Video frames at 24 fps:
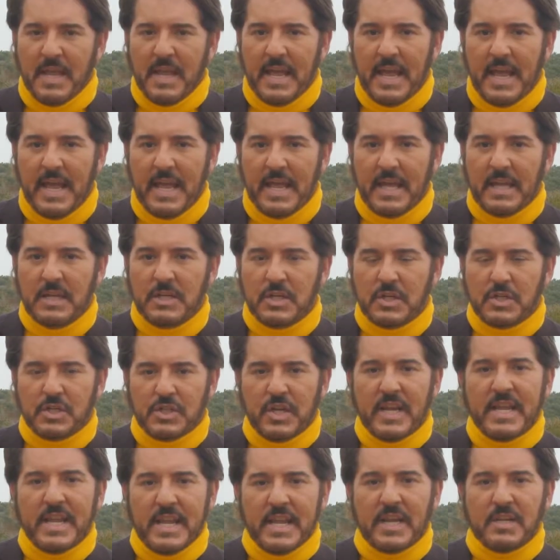and
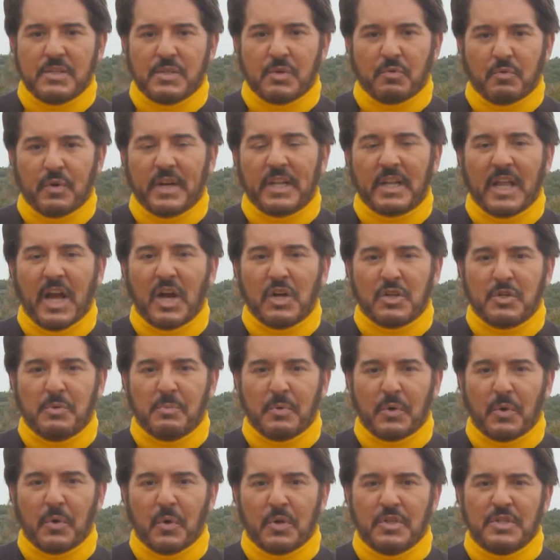she is a real
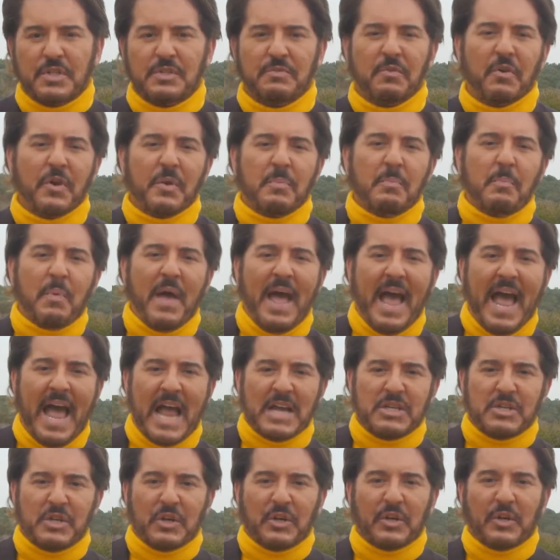entrepreneur. She's very
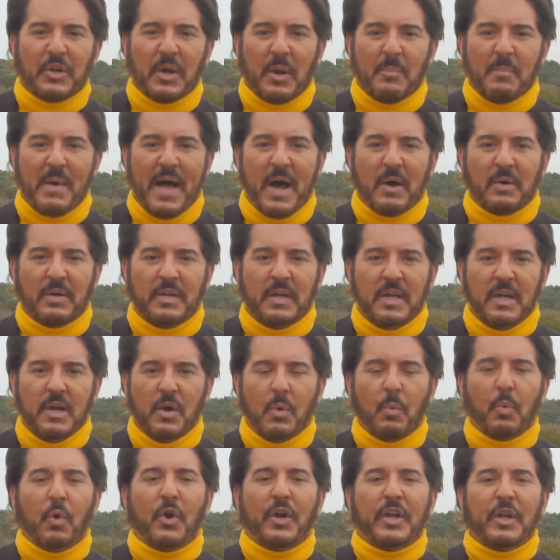passionate about
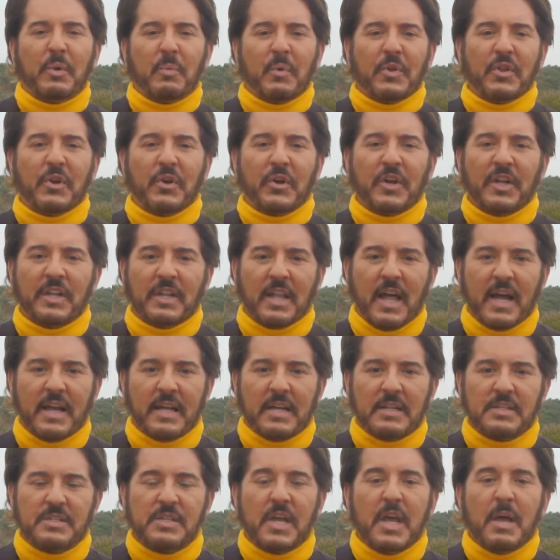working with her
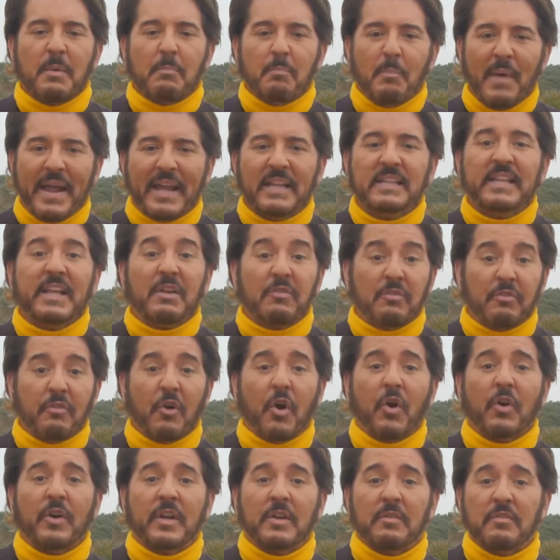clients, mainly
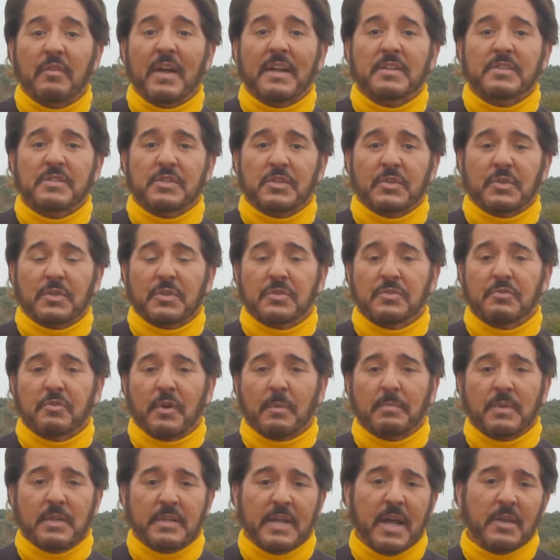foreign investors
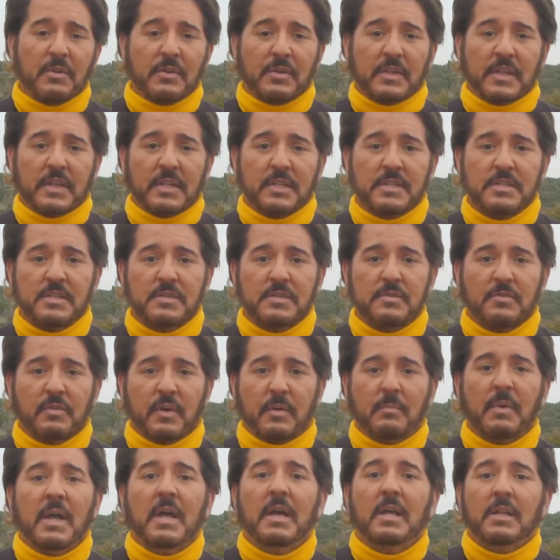from the Netherlands,
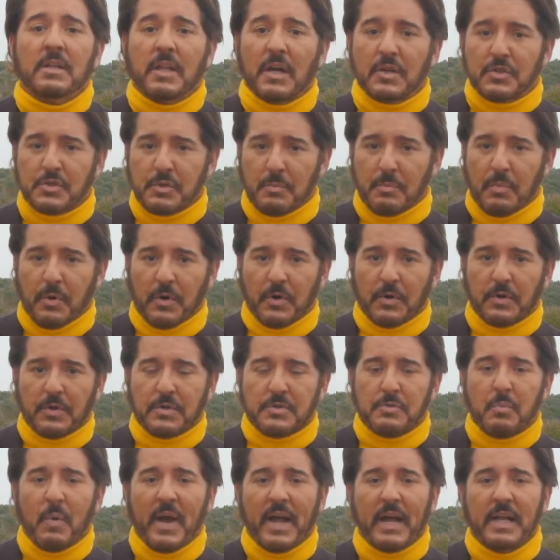from Luxembourg
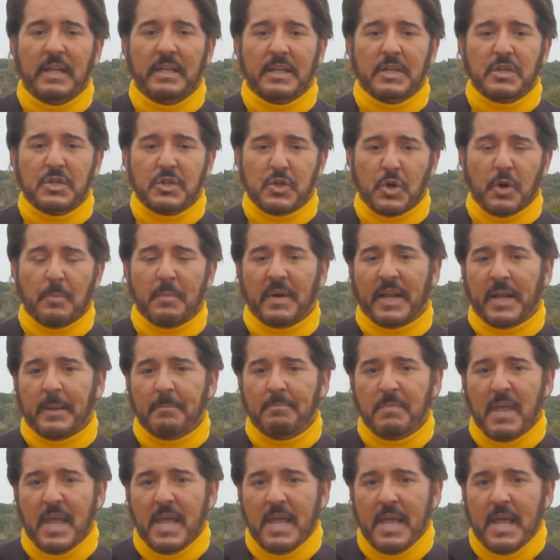as well, and Germany,
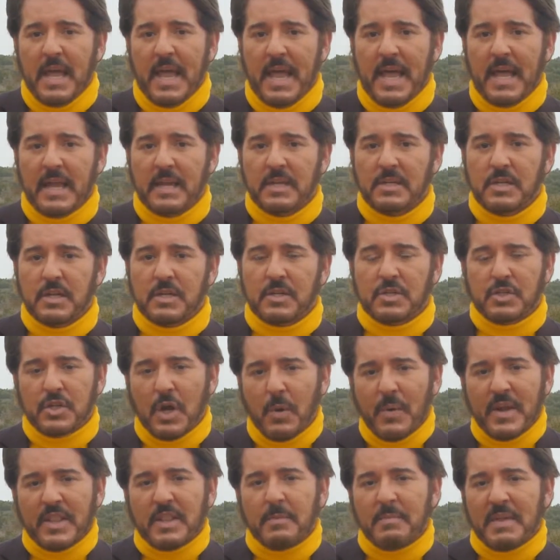and
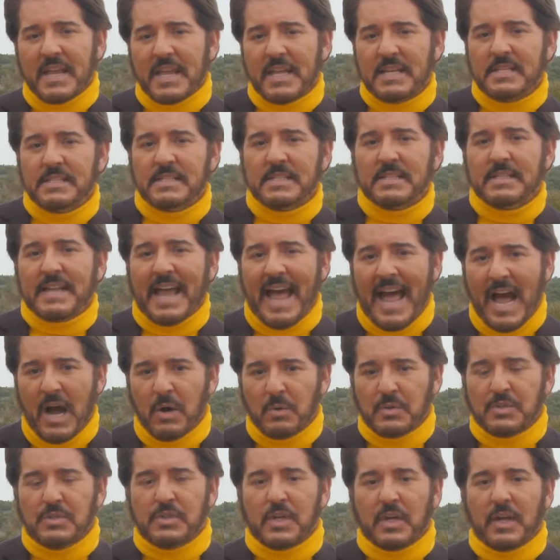showing them ins and
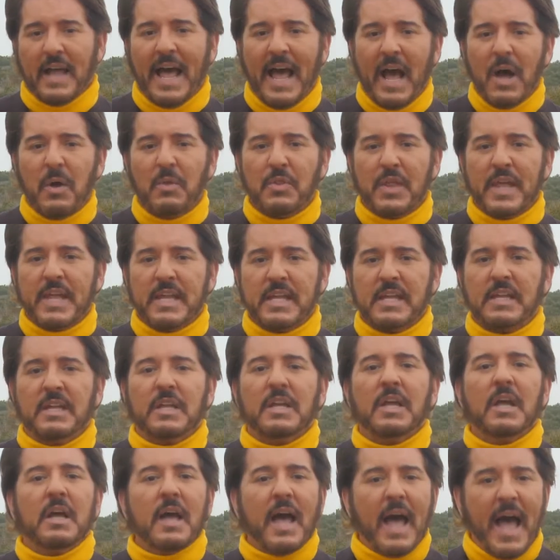outs on how they can
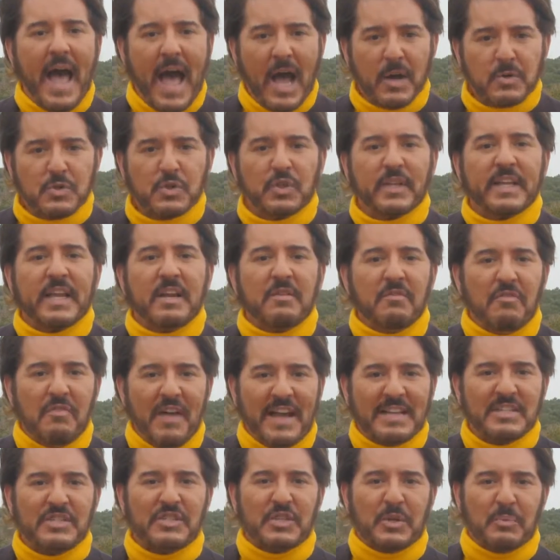actually
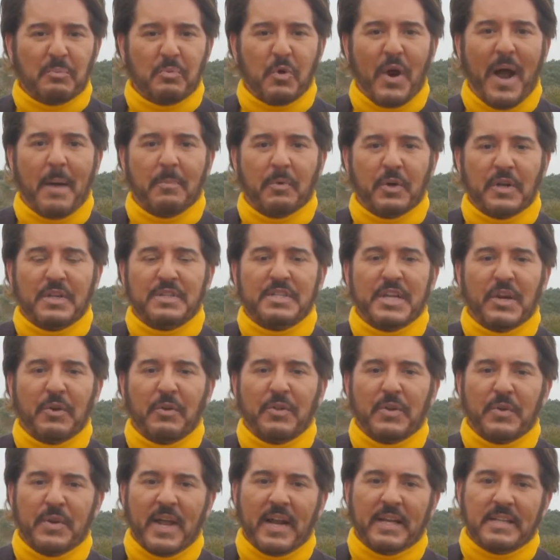invest in properties here in
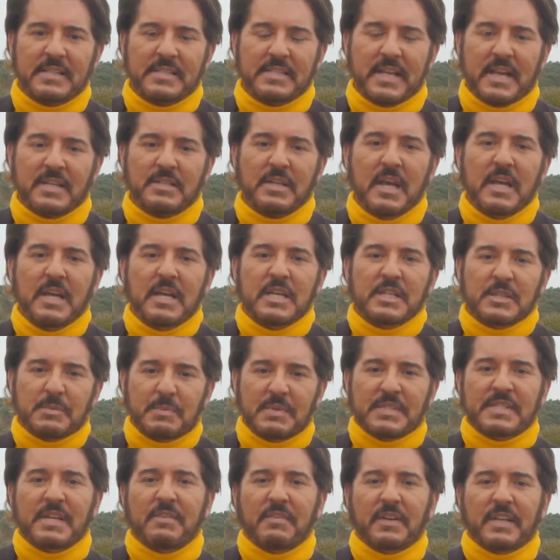the United States,
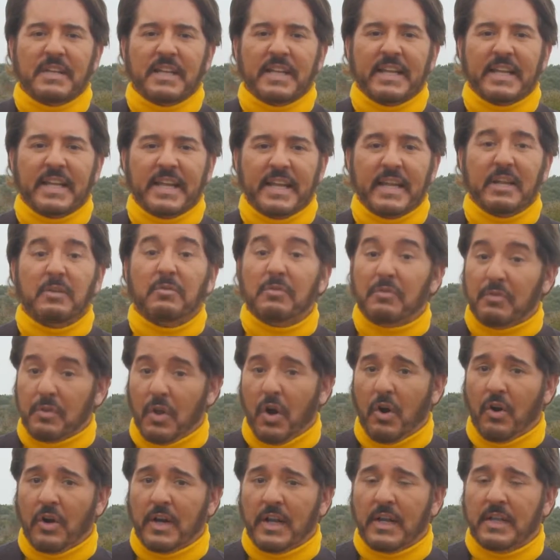specifically in
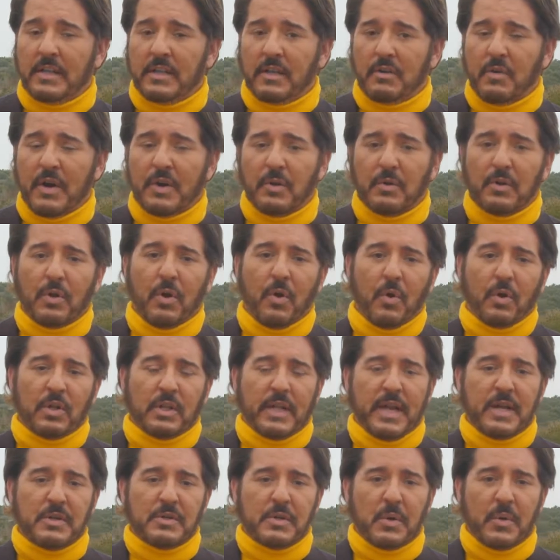Florida, in the greater
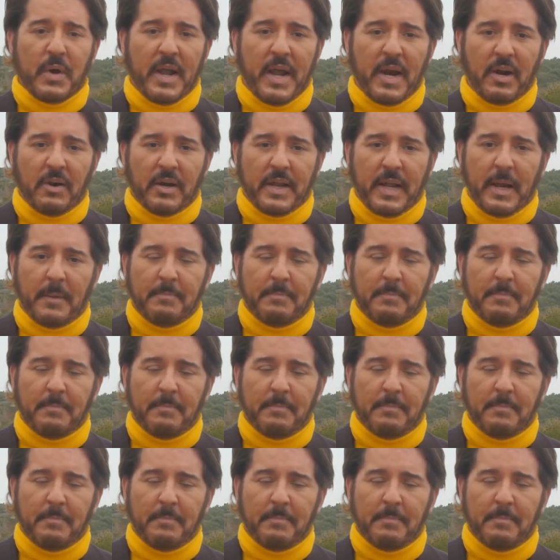Orlando area.